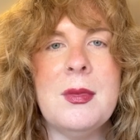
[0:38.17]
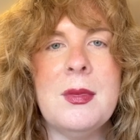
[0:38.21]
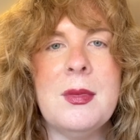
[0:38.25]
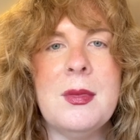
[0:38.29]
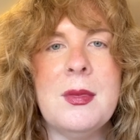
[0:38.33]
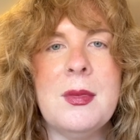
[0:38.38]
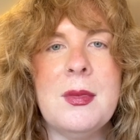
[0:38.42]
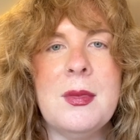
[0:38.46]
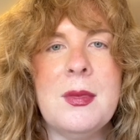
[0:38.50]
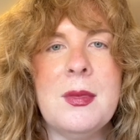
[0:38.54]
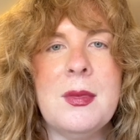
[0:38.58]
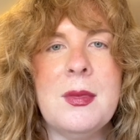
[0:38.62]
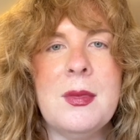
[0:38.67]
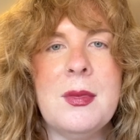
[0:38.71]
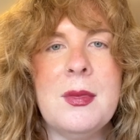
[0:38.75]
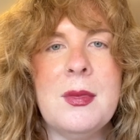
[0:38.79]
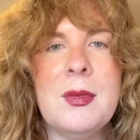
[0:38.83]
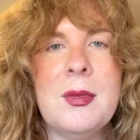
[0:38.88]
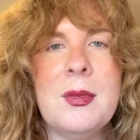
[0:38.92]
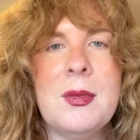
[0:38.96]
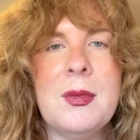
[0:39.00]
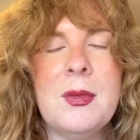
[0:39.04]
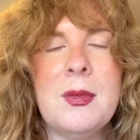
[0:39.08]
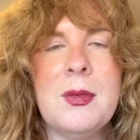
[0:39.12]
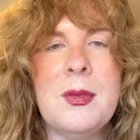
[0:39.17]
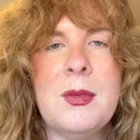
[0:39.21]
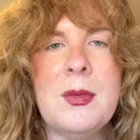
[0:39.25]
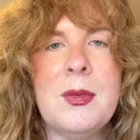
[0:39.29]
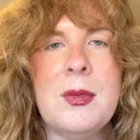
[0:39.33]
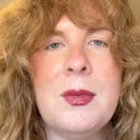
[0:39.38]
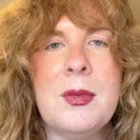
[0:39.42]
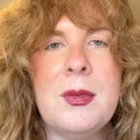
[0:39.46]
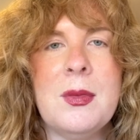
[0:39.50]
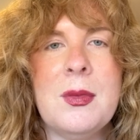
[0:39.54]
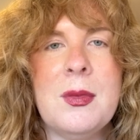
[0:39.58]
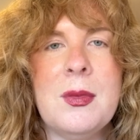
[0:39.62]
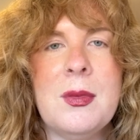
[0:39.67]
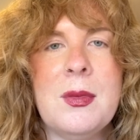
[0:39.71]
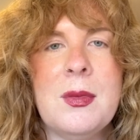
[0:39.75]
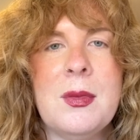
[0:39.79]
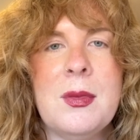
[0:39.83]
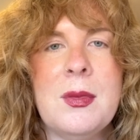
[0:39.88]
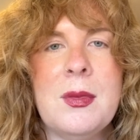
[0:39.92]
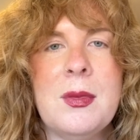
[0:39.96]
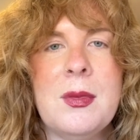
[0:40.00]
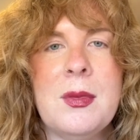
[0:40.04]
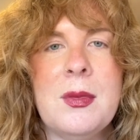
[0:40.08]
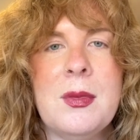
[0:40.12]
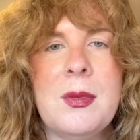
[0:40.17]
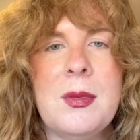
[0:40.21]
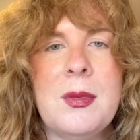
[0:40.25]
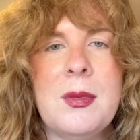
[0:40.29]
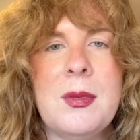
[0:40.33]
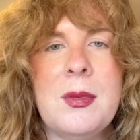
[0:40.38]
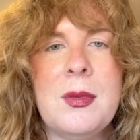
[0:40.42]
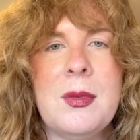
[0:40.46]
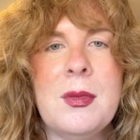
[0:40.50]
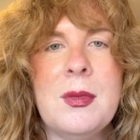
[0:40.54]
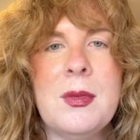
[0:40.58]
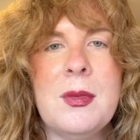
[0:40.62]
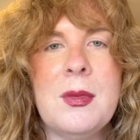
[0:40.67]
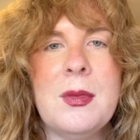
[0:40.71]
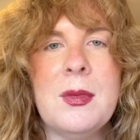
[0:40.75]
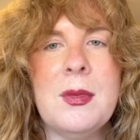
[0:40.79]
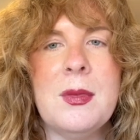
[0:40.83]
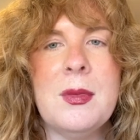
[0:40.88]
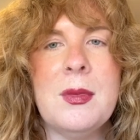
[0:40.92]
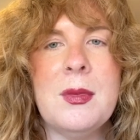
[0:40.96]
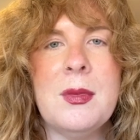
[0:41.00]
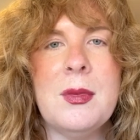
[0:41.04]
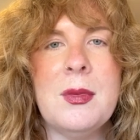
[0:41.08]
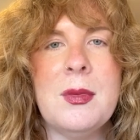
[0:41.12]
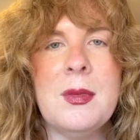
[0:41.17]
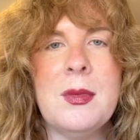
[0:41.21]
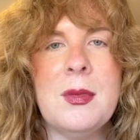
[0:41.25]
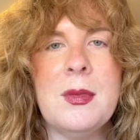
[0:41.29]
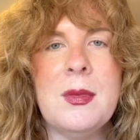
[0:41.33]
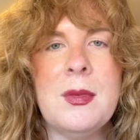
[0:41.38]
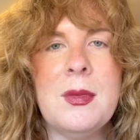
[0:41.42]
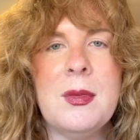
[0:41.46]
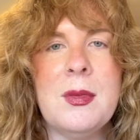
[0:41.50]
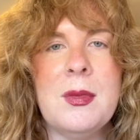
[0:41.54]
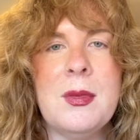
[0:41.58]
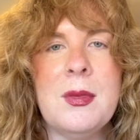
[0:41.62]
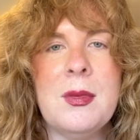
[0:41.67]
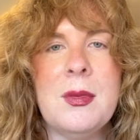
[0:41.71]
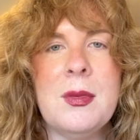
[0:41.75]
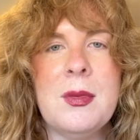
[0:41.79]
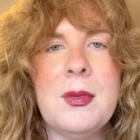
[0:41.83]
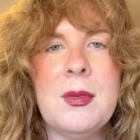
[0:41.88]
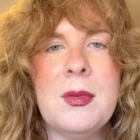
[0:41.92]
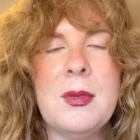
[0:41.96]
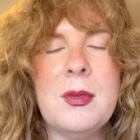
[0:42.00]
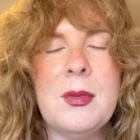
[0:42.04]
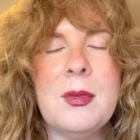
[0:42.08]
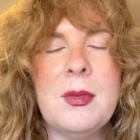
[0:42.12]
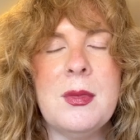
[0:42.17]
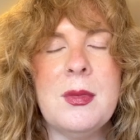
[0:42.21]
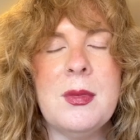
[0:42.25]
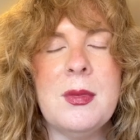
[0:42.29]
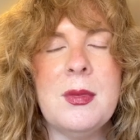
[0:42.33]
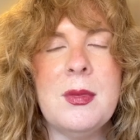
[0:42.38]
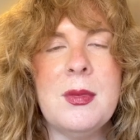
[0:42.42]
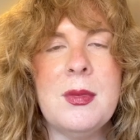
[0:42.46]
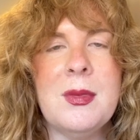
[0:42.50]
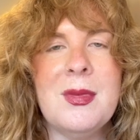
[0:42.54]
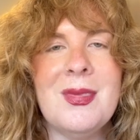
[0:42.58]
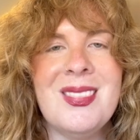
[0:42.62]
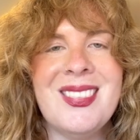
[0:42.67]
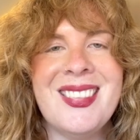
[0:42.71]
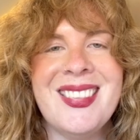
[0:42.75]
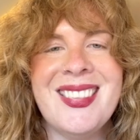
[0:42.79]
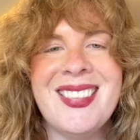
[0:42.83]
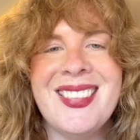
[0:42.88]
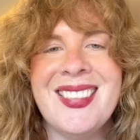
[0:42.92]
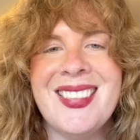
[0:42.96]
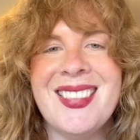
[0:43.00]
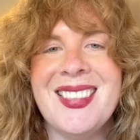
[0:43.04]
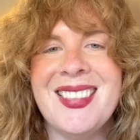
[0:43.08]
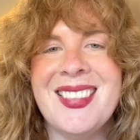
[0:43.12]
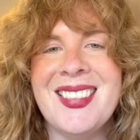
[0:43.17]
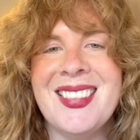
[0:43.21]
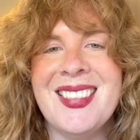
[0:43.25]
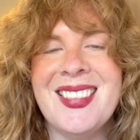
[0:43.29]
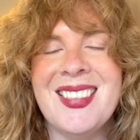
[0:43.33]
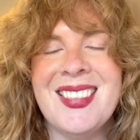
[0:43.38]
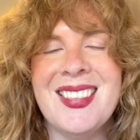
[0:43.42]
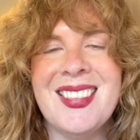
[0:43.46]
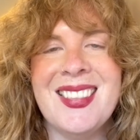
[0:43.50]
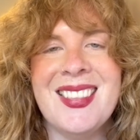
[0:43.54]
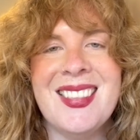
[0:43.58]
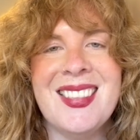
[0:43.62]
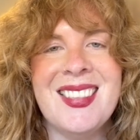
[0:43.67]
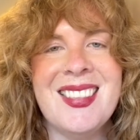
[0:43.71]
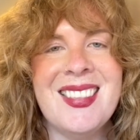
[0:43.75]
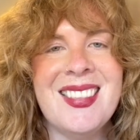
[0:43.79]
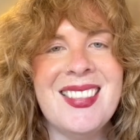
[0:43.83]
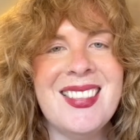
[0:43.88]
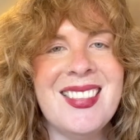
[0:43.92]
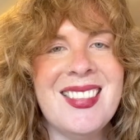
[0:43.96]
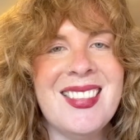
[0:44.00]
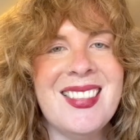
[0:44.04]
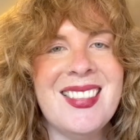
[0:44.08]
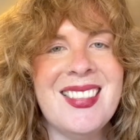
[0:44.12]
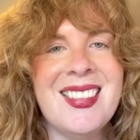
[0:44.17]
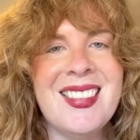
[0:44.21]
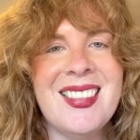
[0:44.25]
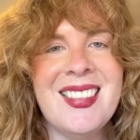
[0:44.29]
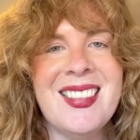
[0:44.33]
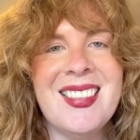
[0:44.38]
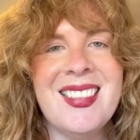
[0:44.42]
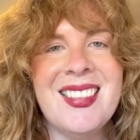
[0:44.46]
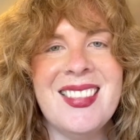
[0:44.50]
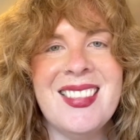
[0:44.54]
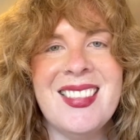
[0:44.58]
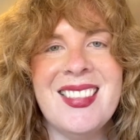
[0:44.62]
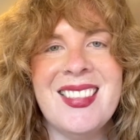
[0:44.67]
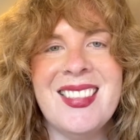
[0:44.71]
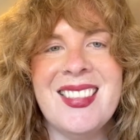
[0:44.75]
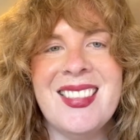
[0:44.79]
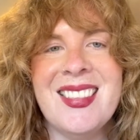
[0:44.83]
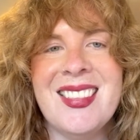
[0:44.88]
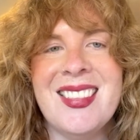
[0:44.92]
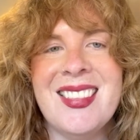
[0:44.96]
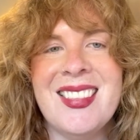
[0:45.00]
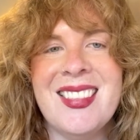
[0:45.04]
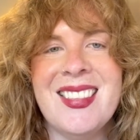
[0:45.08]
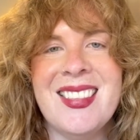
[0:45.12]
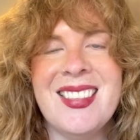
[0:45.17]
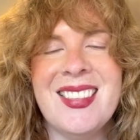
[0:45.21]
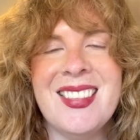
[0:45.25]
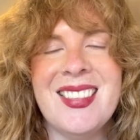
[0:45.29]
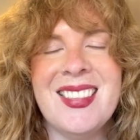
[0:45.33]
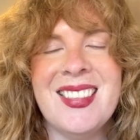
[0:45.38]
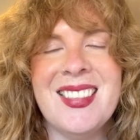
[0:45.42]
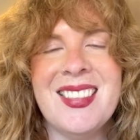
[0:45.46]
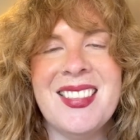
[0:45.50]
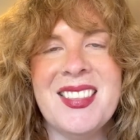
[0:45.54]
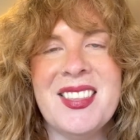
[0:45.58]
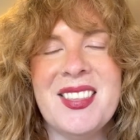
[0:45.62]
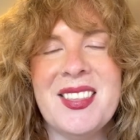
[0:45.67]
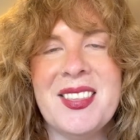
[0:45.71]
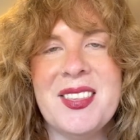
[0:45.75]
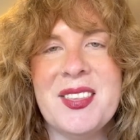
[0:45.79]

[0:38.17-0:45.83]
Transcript: No words are spoken by the person on screen.